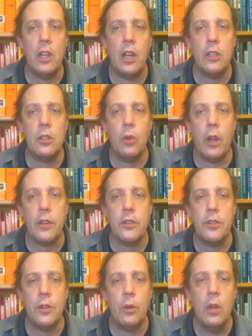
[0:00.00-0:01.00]
not going
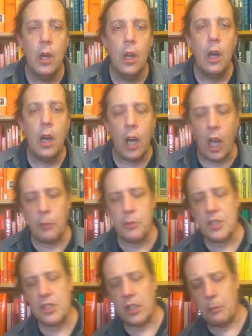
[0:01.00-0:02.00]
to. I'm
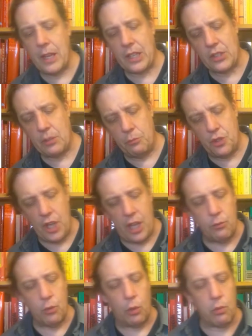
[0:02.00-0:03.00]
just going to make some
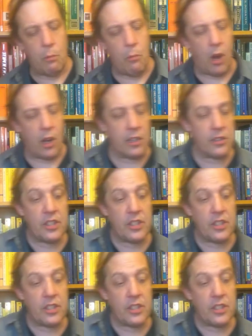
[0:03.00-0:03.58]
general remarks,